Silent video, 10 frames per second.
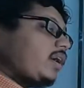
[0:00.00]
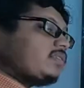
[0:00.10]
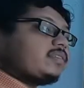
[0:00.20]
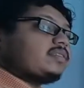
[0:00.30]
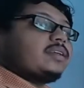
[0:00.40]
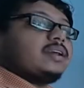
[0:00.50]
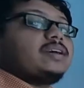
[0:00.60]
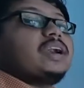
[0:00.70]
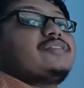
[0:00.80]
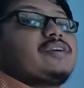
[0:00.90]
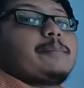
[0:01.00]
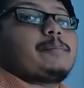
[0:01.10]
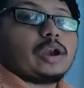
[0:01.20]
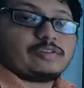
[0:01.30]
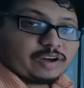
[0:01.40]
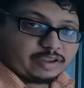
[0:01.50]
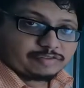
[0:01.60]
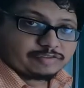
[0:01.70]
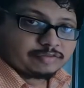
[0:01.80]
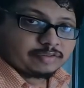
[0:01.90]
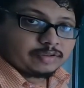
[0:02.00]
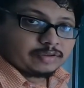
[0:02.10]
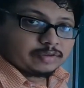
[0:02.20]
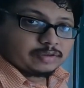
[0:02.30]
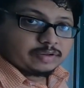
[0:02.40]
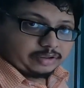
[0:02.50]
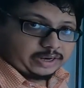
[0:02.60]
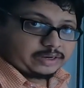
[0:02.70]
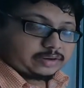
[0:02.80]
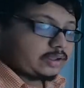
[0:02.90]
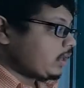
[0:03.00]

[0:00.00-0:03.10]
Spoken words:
mass is 35.5, right?